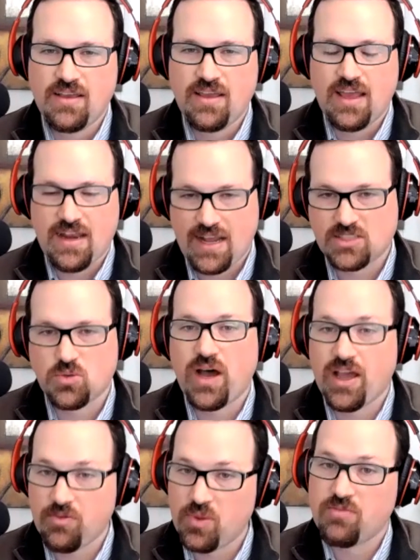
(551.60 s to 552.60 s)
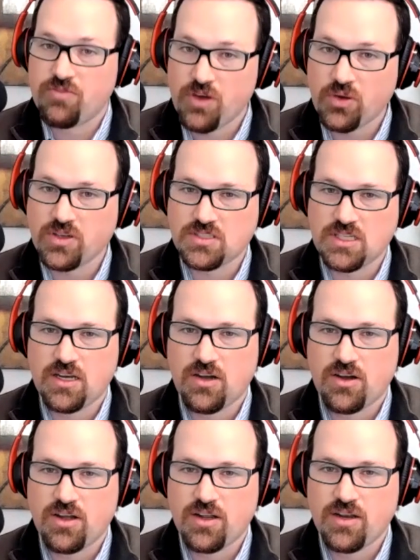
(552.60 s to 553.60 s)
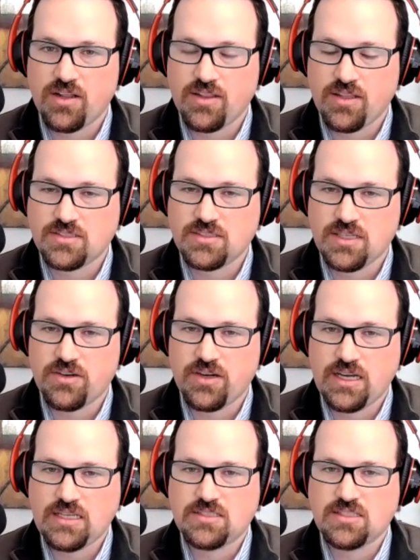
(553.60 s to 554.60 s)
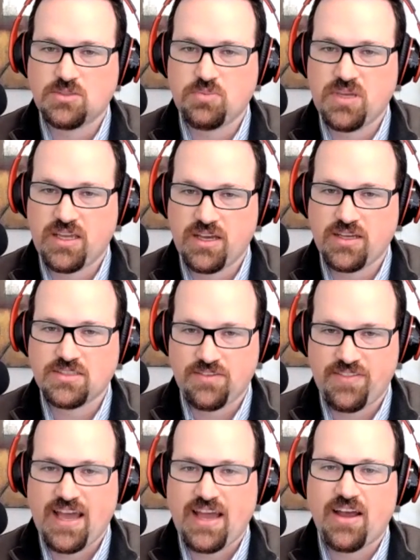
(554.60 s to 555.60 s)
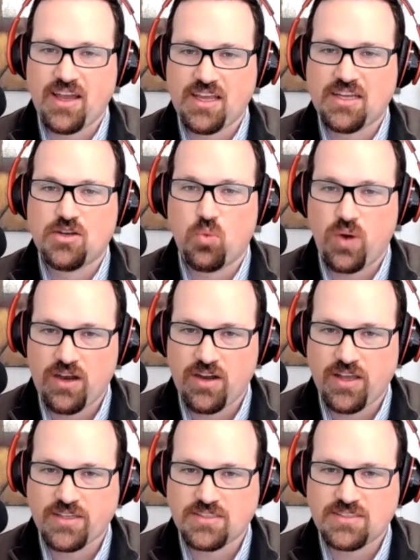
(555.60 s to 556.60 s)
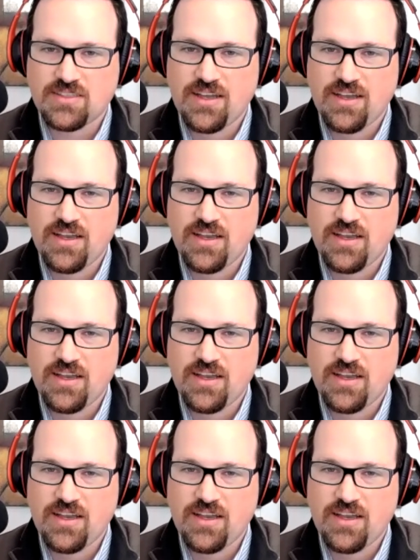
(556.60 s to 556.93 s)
that's why I've been focusing on this series, is because of that heightened awareness